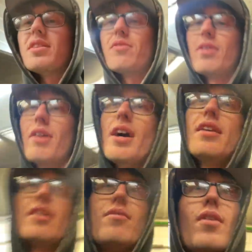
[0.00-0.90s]
the rear end,
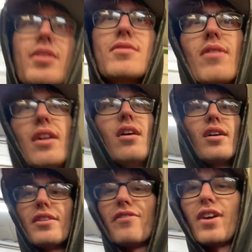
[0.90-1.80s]
and runs right
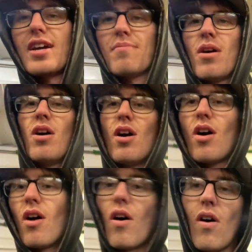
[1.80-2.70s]
along the frame
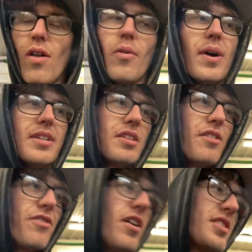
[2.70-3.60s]
all the way to the
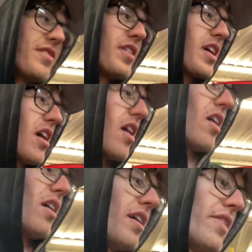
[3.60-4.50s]
front of the
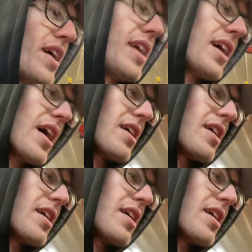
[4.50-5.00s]
car. And that guy